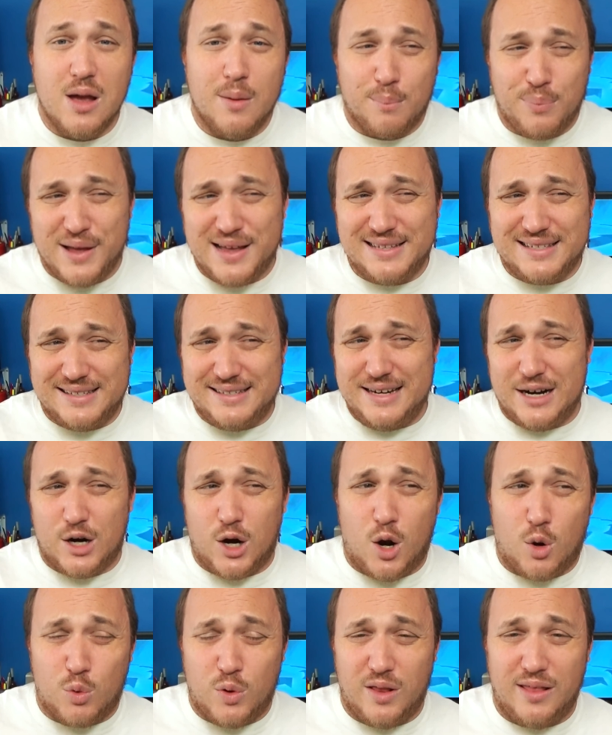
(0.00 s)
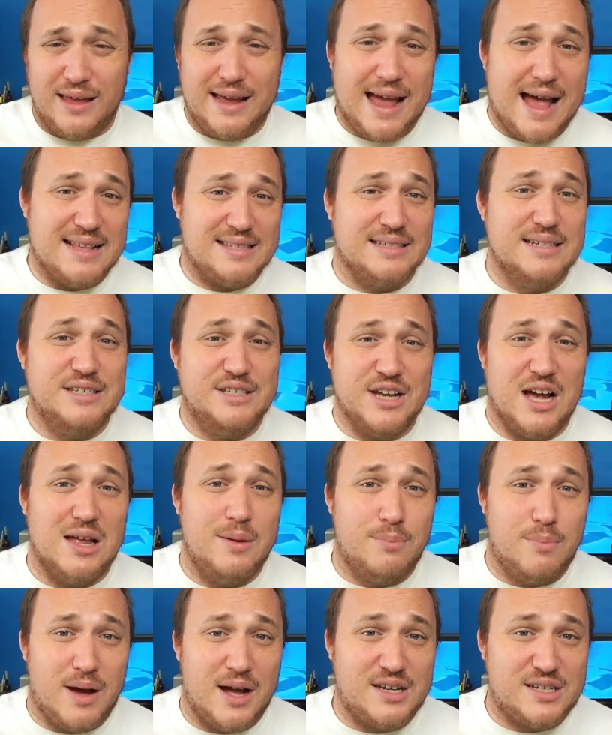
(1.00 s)
Plus, Daryl really hasn't
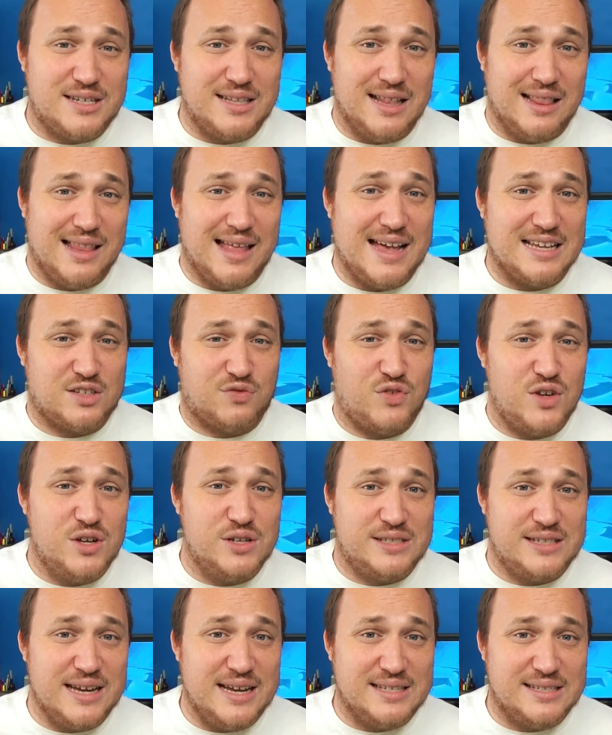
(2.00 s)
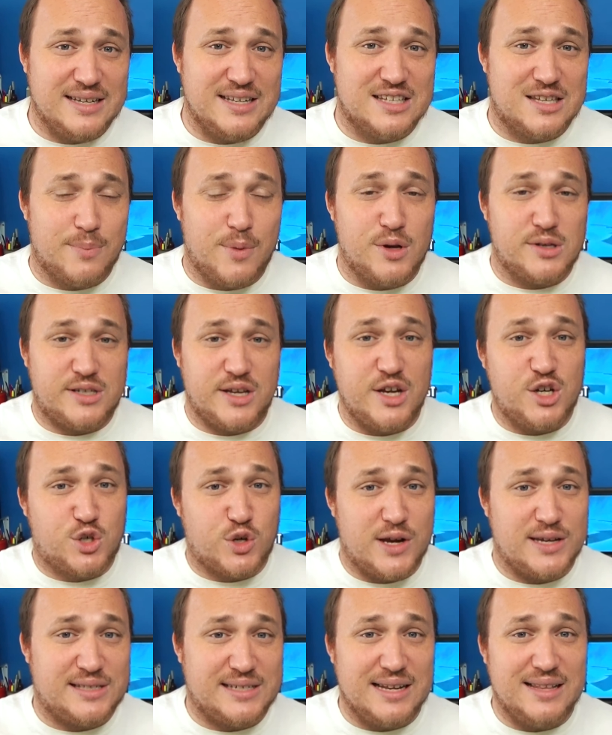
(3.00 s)
done much in the last few seasons. The most
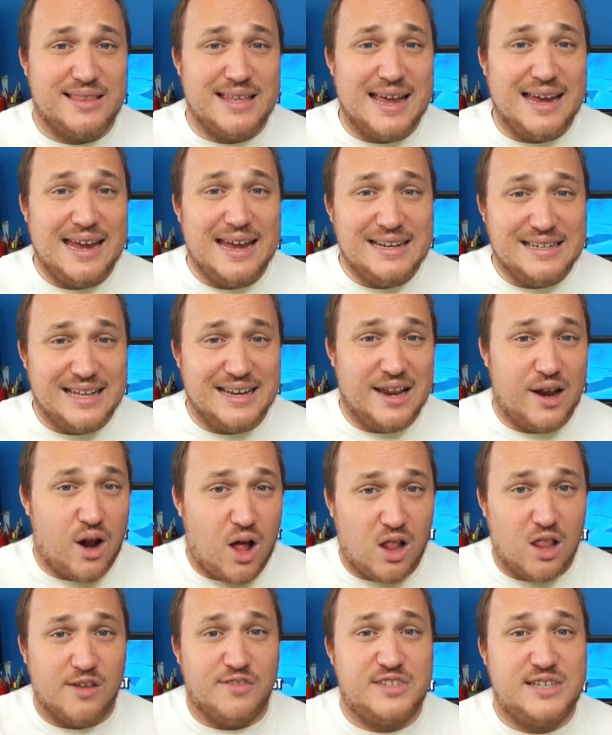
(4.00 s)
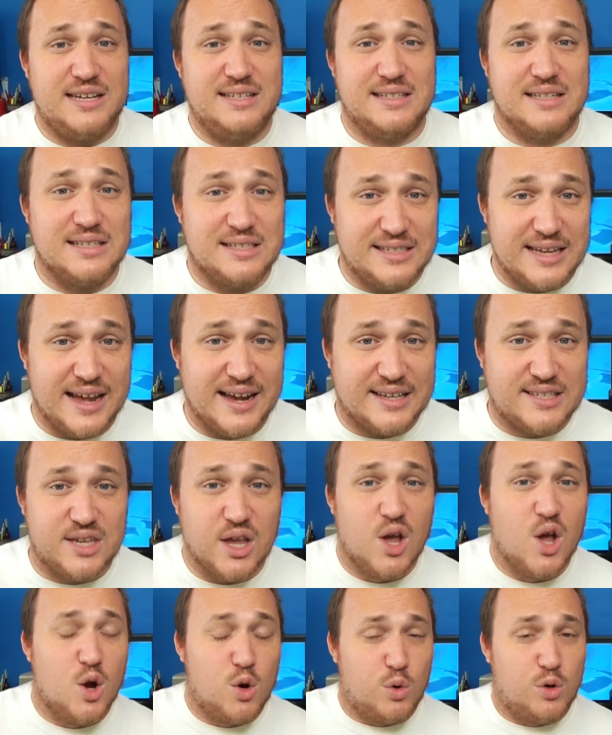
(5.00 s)
interesting thing he did in all of season
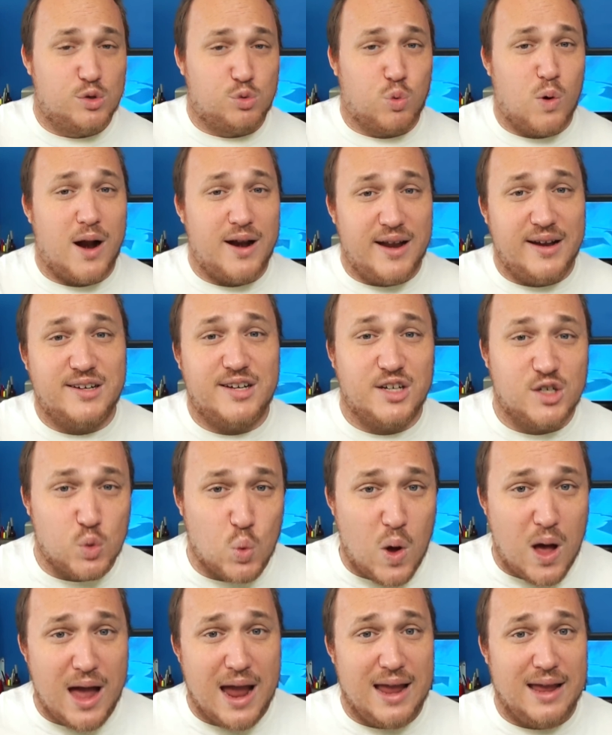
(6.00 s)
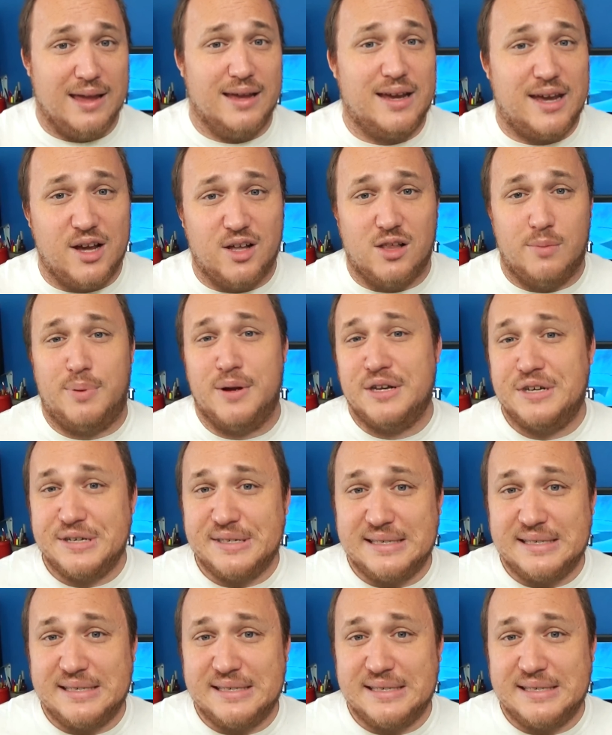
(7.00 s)
6 was run into Dwight and kill a bunch of